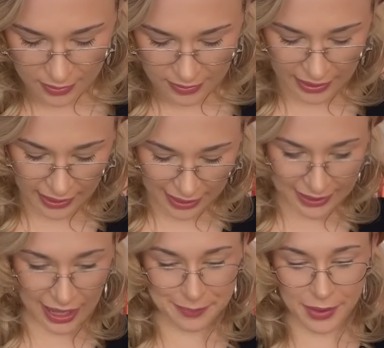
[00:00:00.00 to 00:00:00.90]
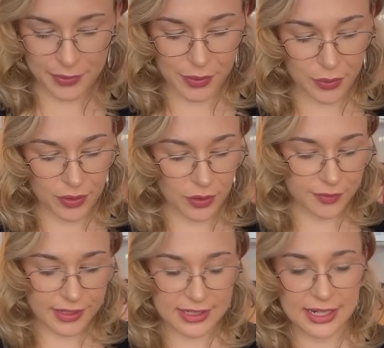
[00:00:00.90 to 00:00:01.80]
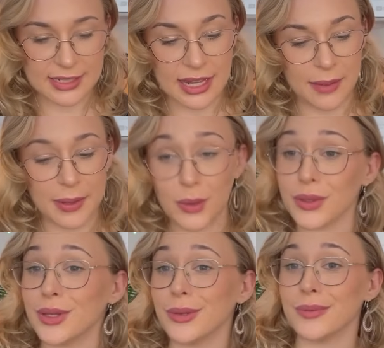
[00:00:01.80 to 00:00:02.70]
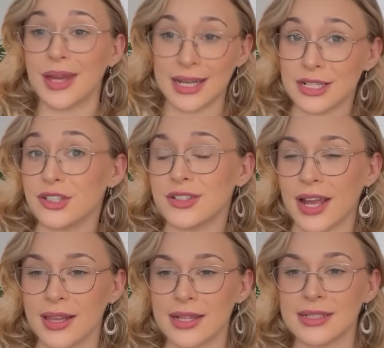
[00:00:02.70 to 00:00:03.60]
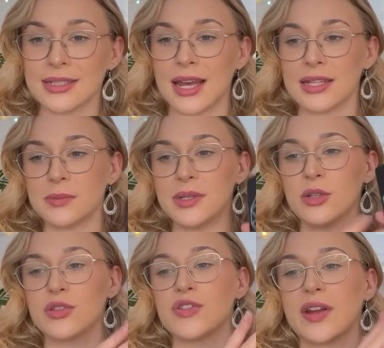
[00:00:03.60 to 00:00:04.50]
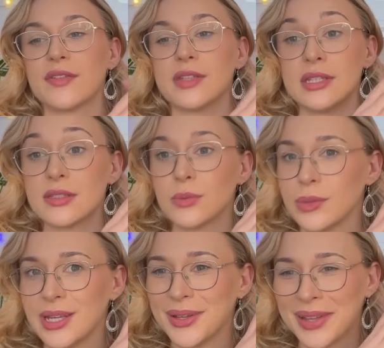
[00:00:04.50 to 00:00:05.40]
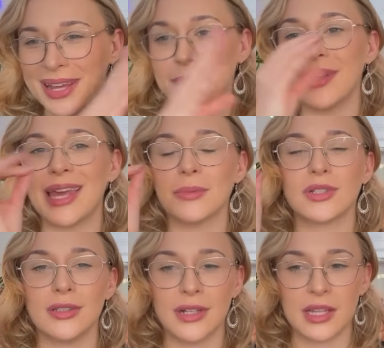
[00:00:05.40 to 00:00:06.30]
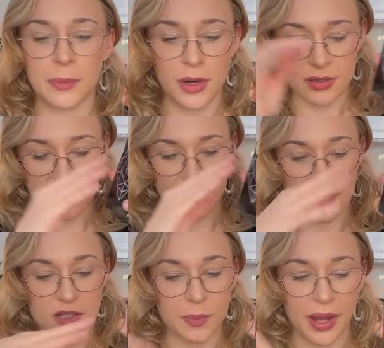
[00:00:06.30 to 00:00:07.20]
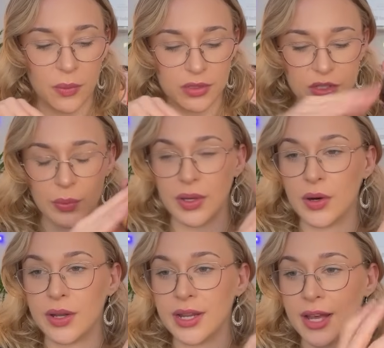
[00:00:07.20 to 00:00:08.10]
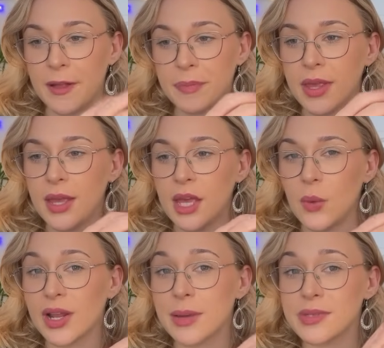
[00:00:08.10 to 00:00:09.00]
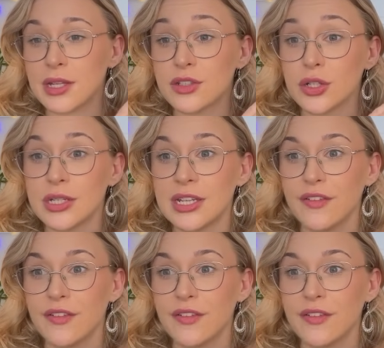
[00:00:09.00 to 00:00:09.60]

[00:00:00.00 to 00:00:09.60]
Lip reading: they like that about you. The universe likes that about you. And they're just highlighting that as being your strength for this week, okay? Being able to look at the positives despite what's going on here. When it comes down to your near